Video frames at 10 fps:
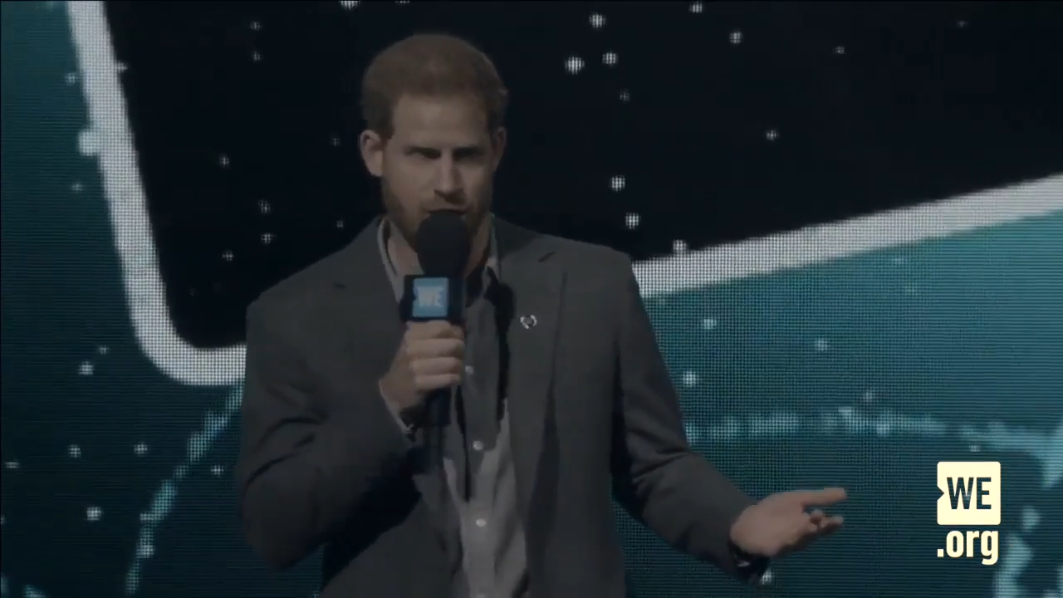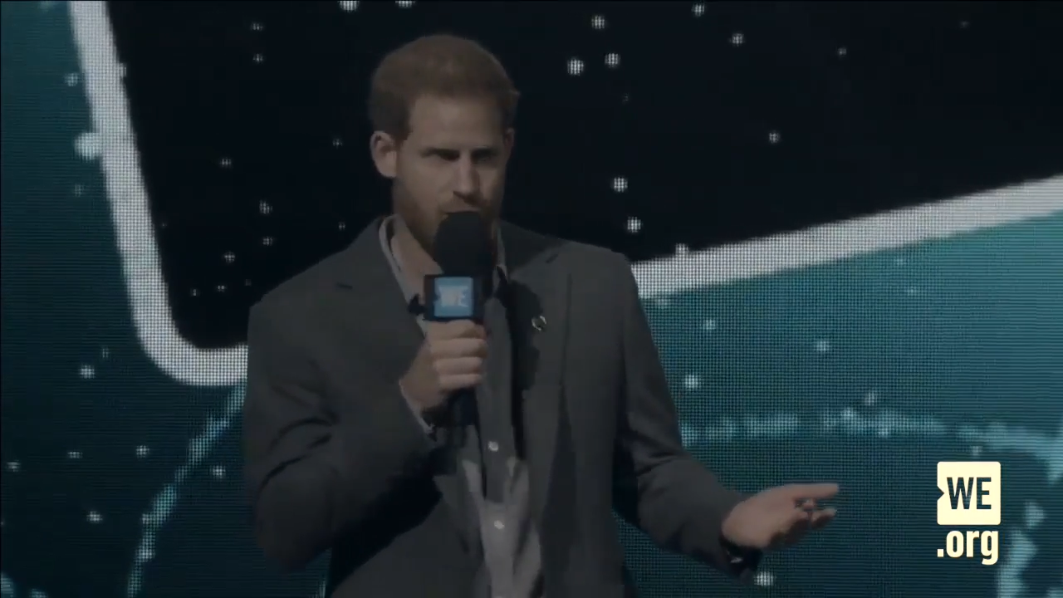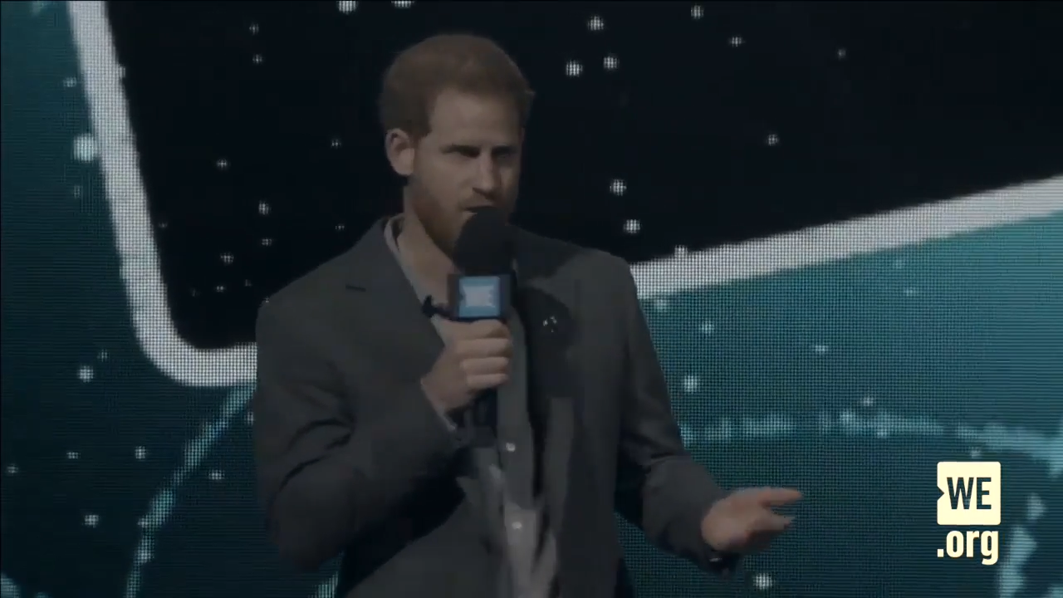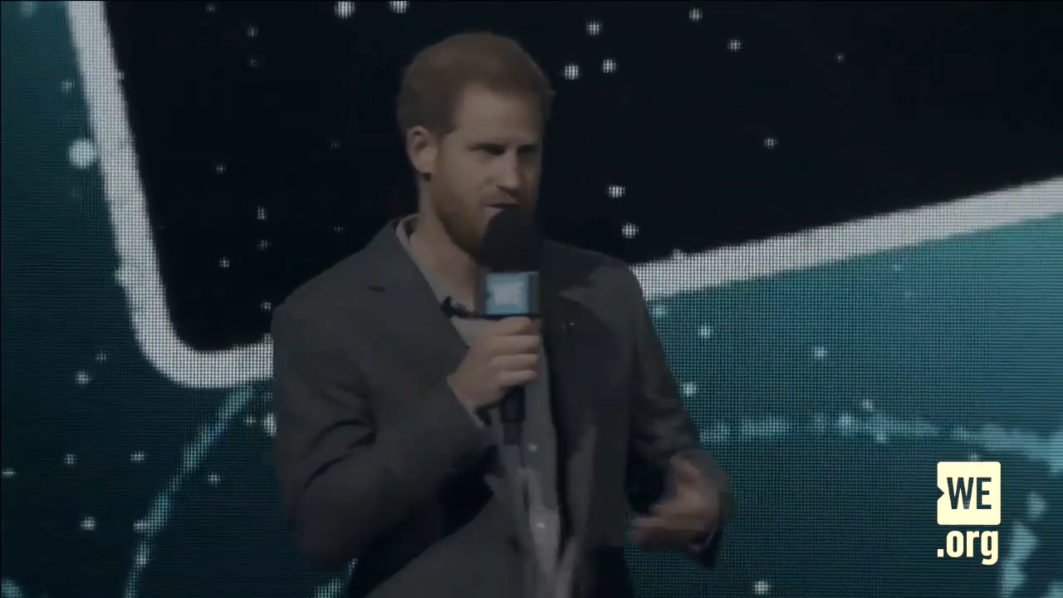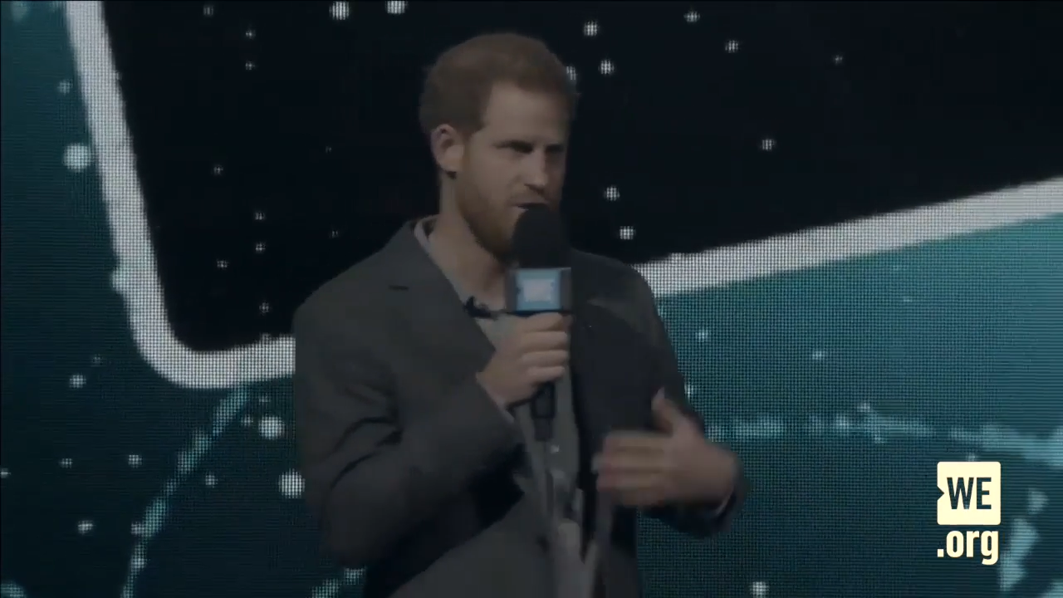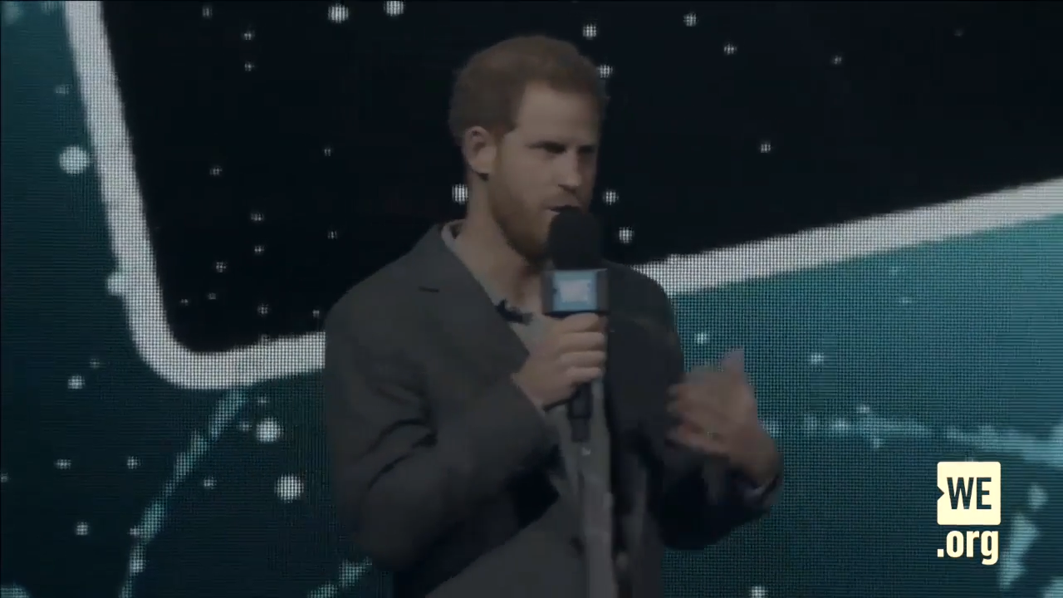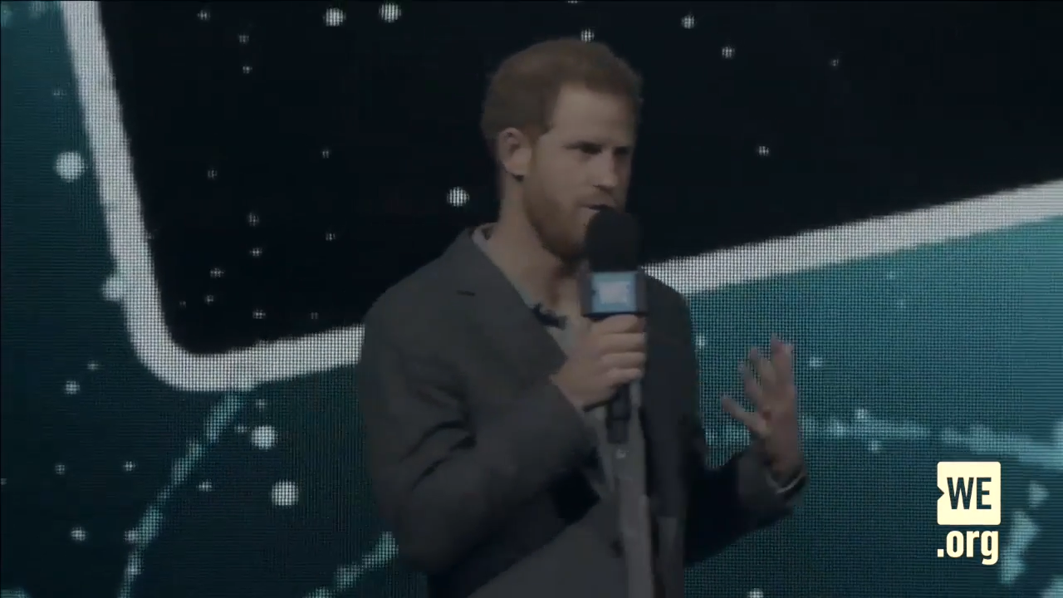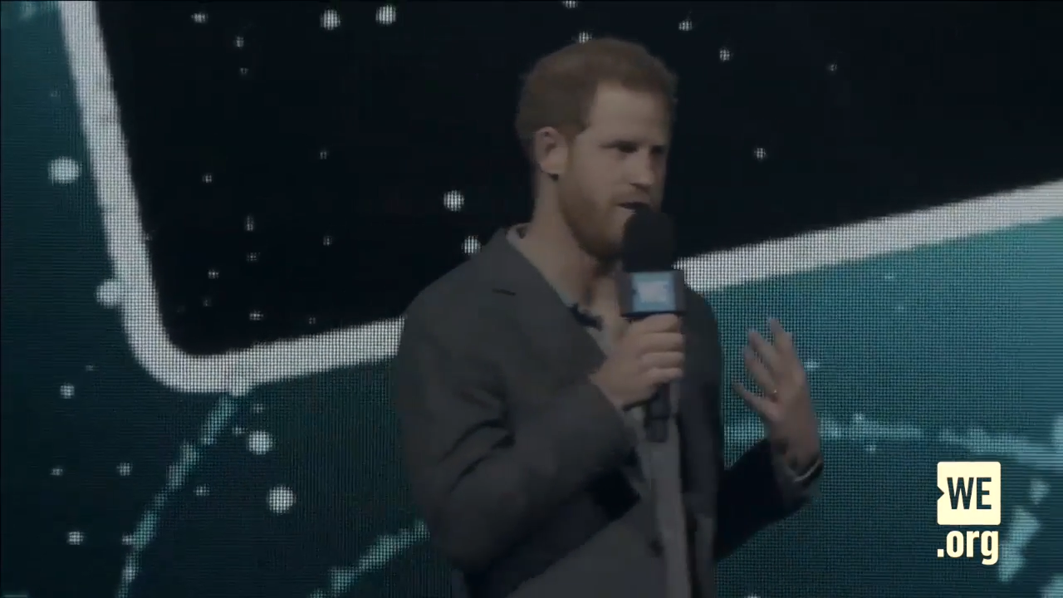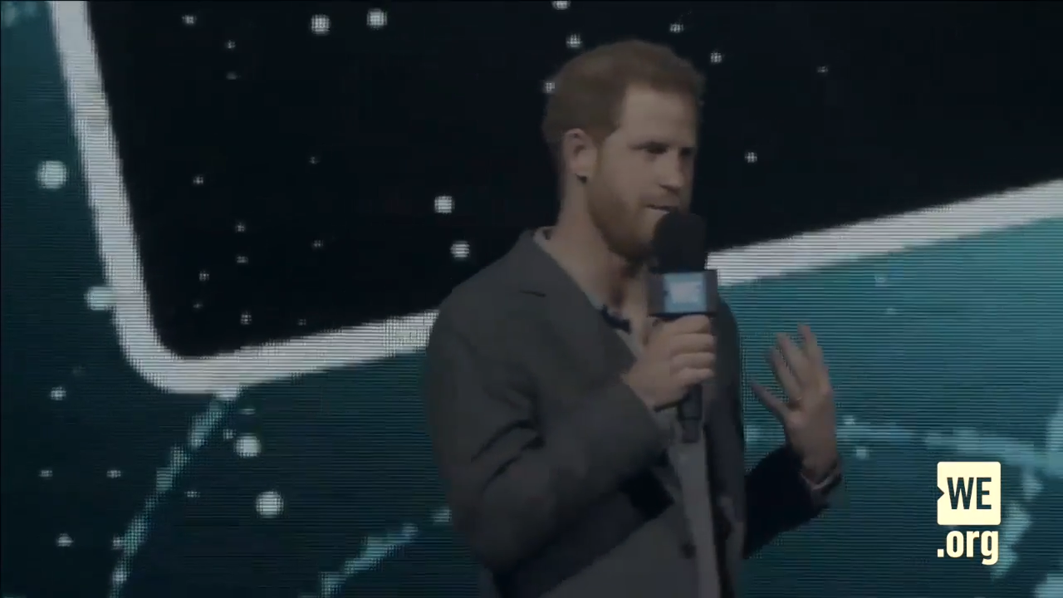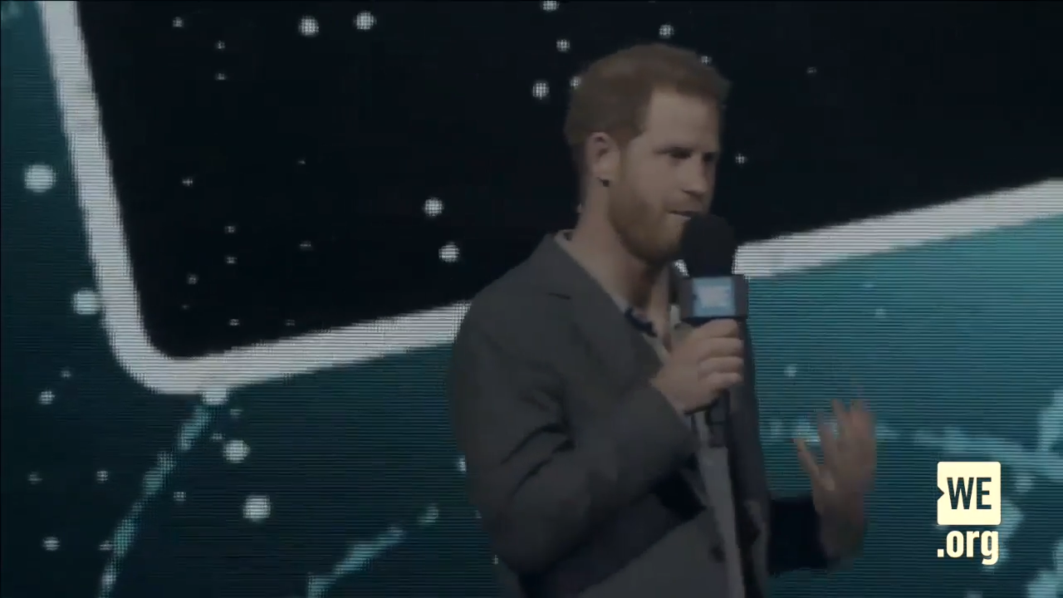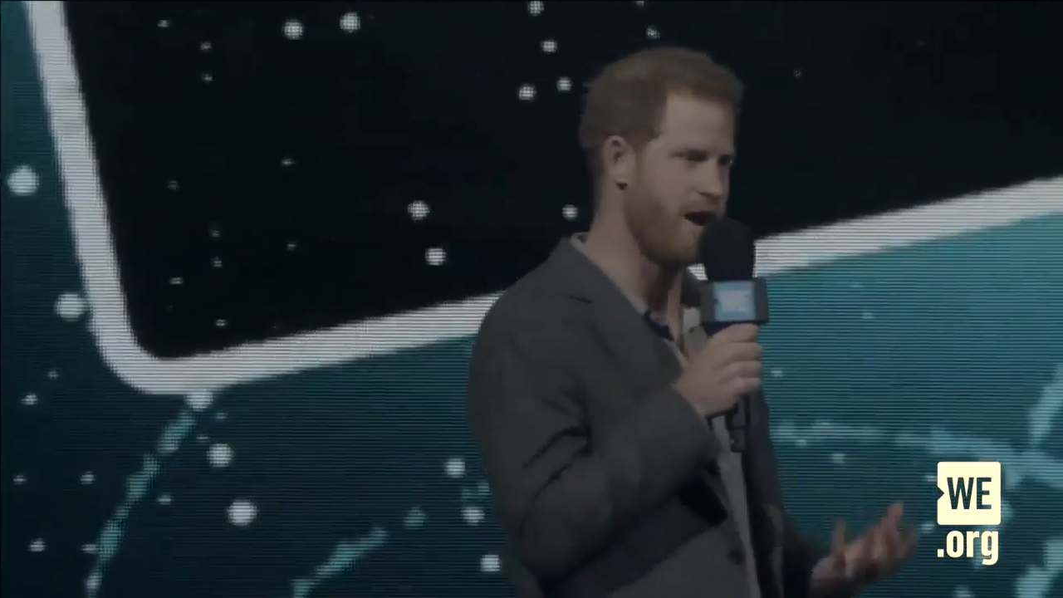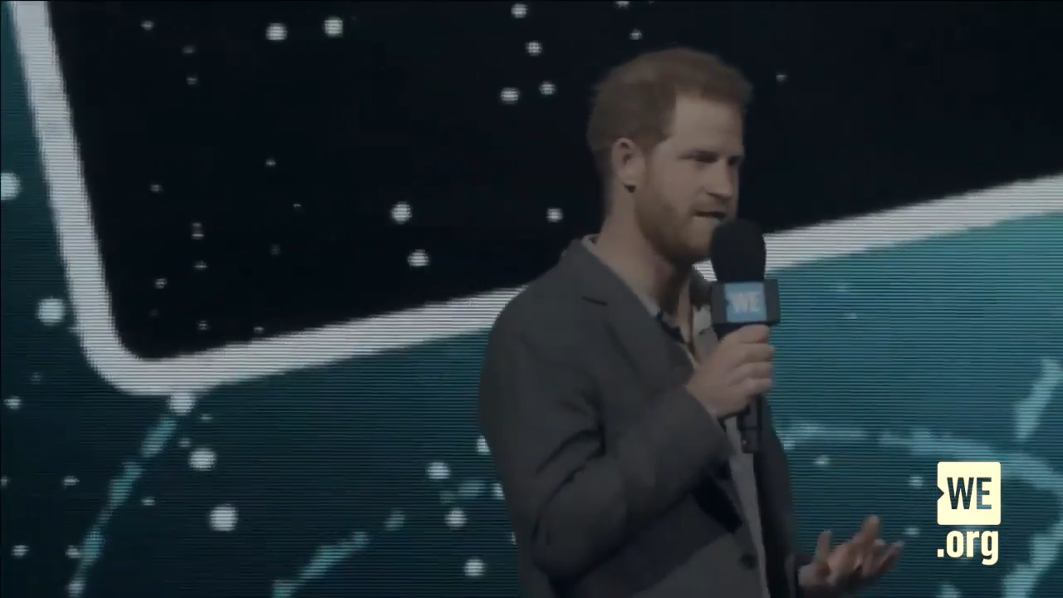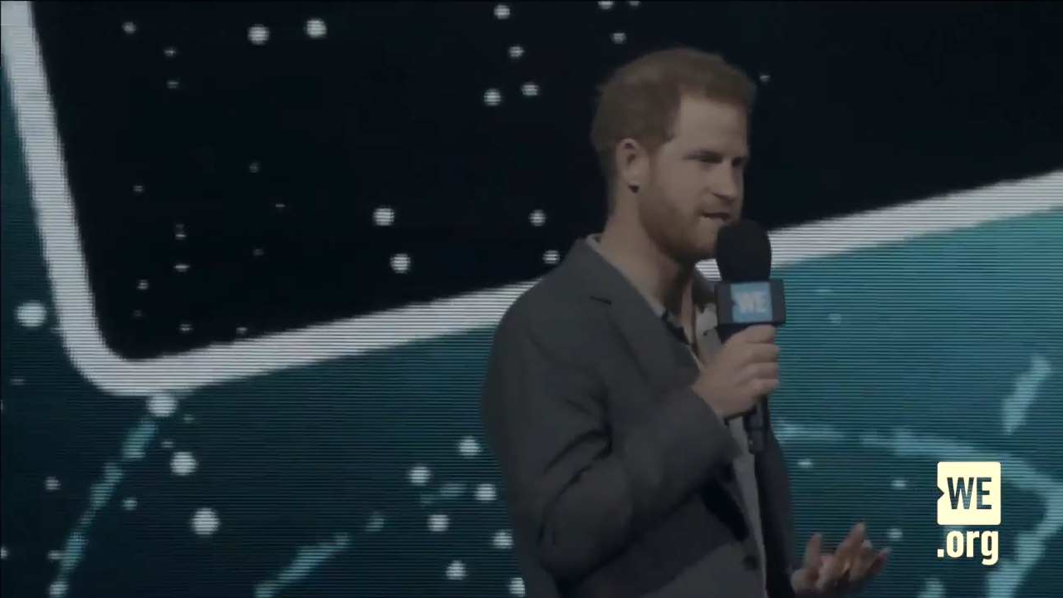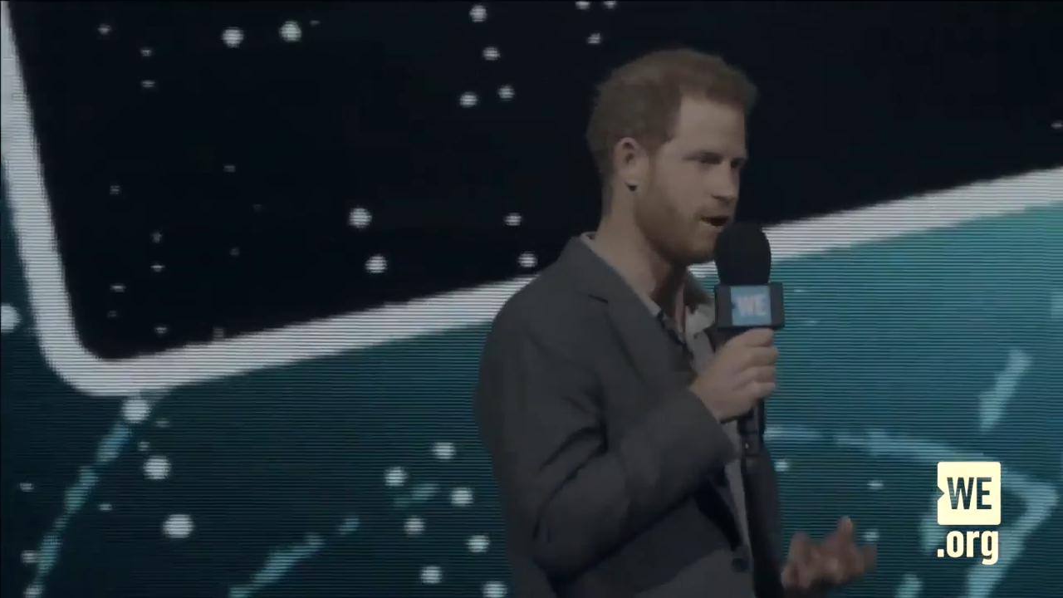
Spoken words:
which you've embraced